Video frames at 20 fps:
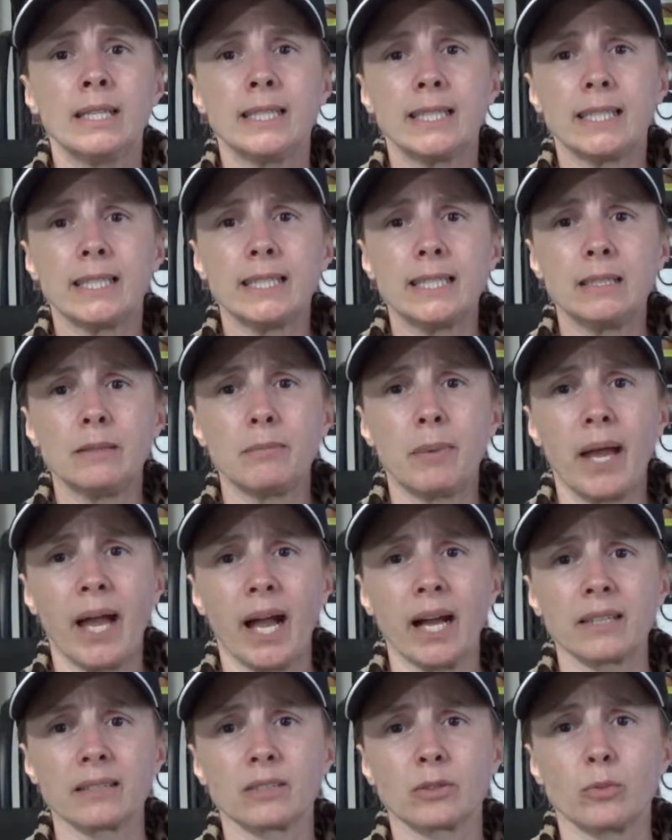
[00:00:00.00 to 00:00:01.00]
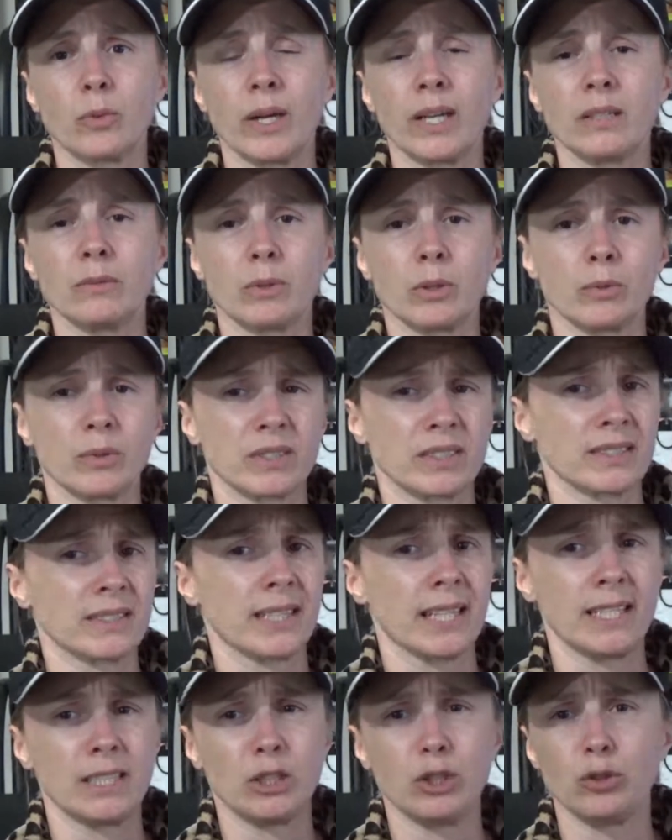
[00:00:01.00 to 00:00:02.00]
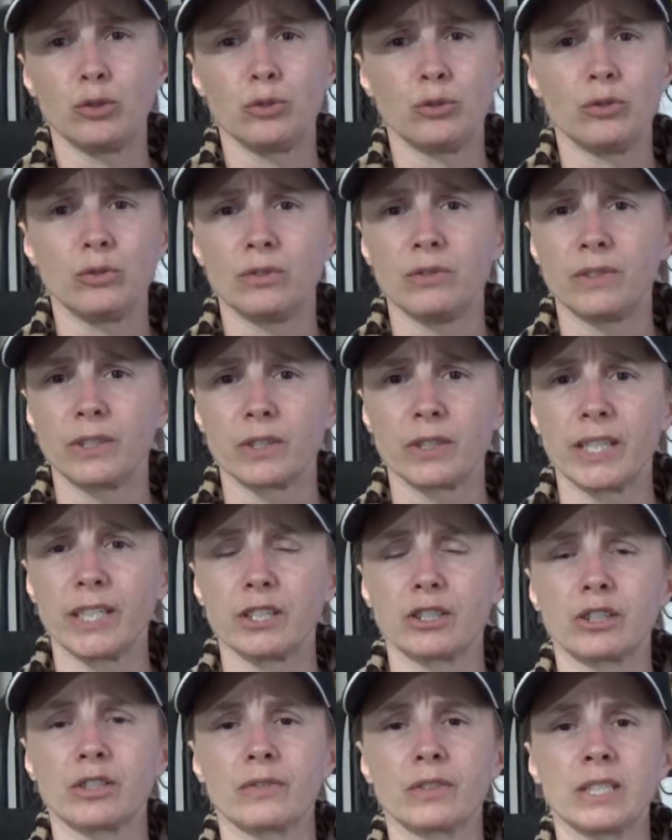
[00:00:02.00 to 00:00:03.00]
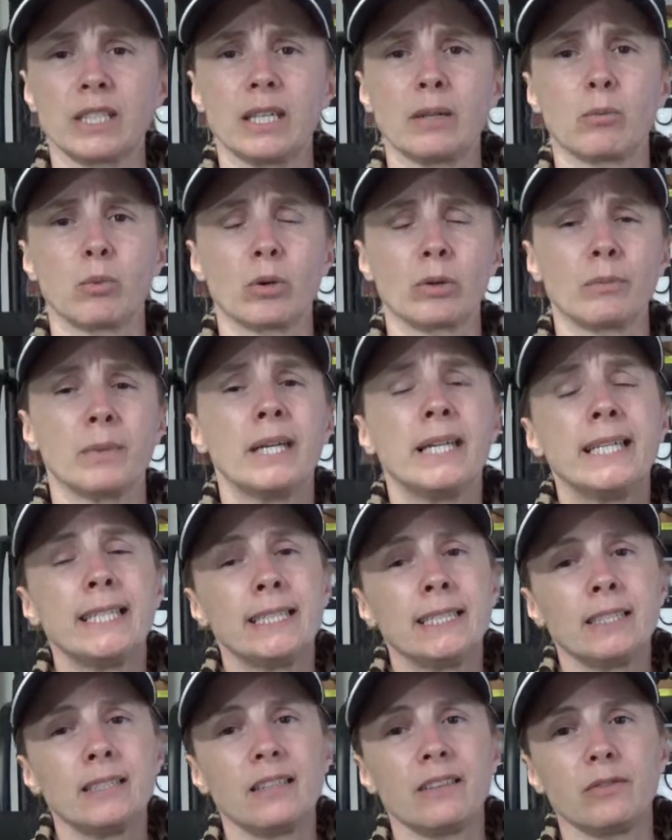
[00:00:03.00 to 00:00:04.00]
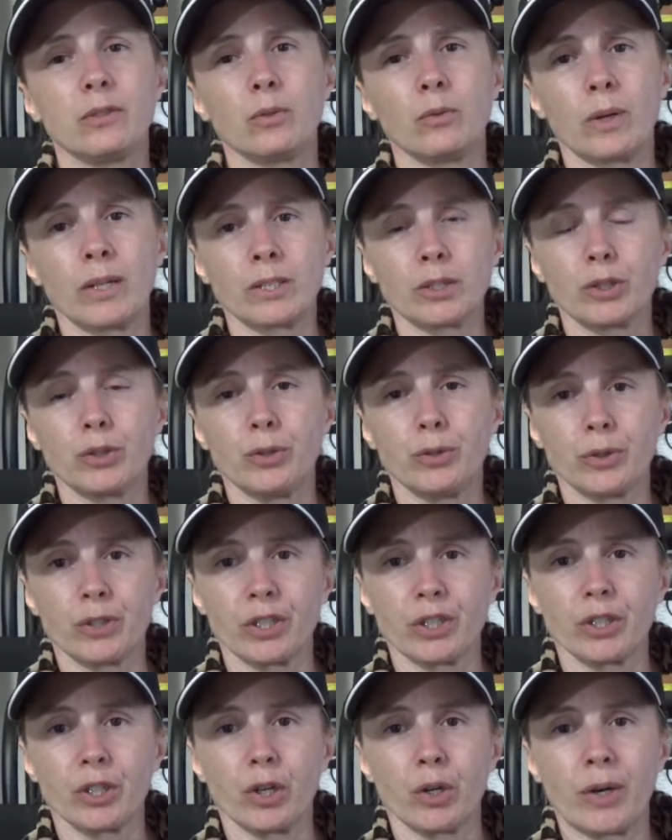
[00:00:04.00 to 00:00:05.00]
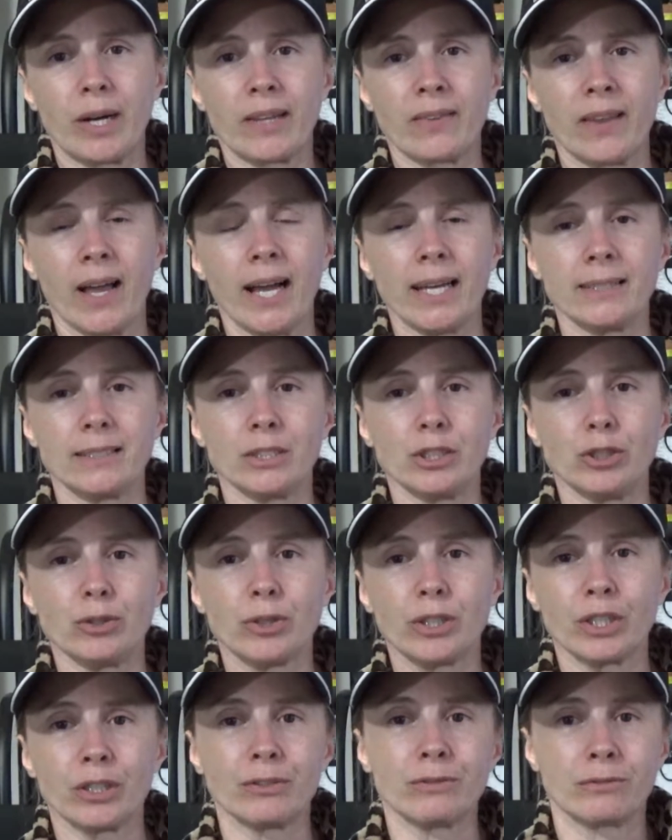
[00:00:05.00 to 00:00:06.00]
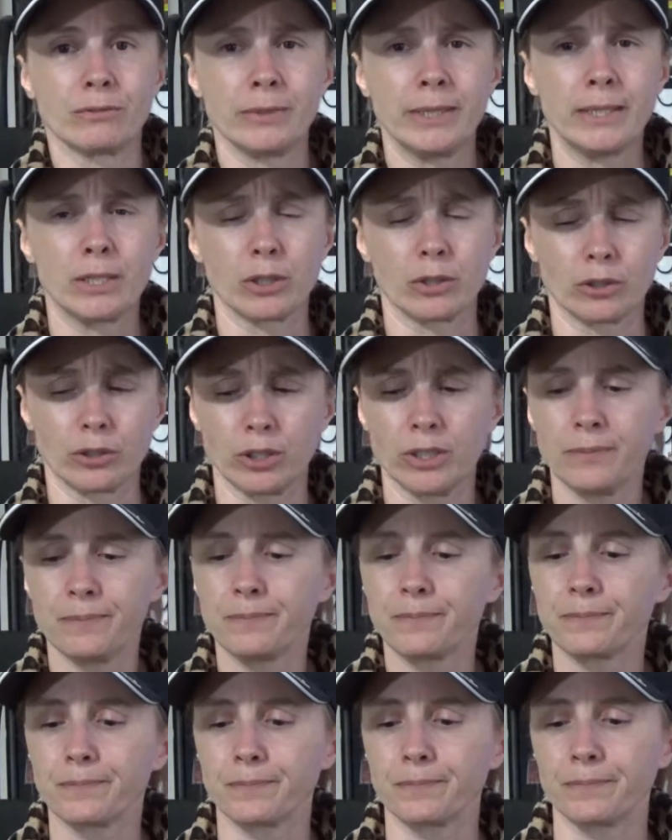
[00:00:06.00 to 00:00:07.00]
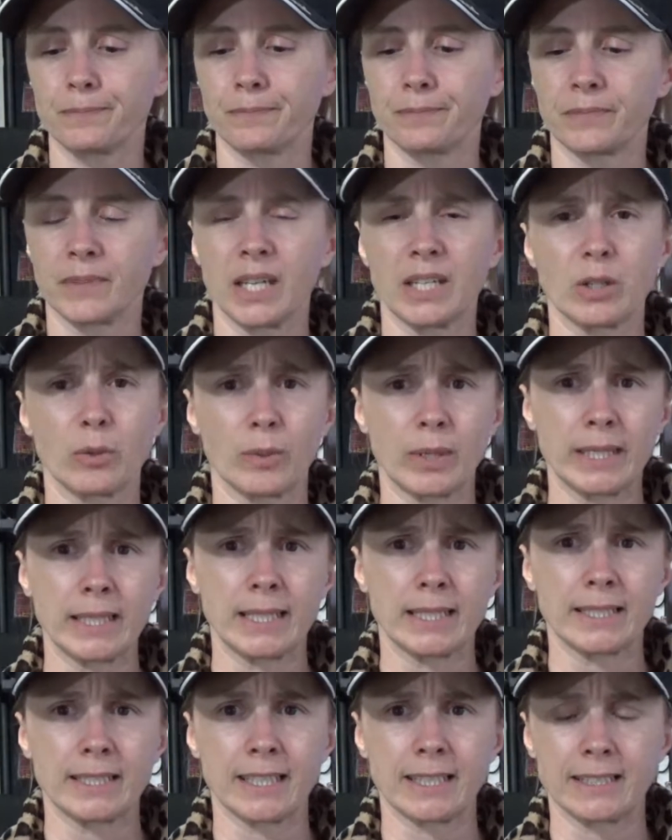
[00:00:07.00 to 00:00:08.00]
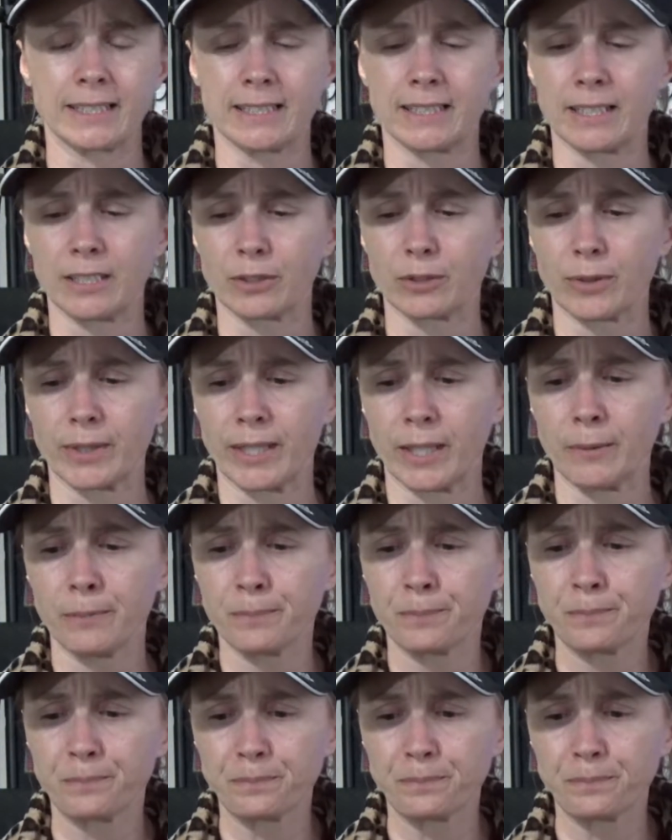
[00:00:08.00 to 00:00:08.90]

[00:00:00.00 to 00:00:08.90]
and he passed away, but it was a new variation of a tapeworm. If you want to, you can go online and you can research it. I don't want to get into the details right now.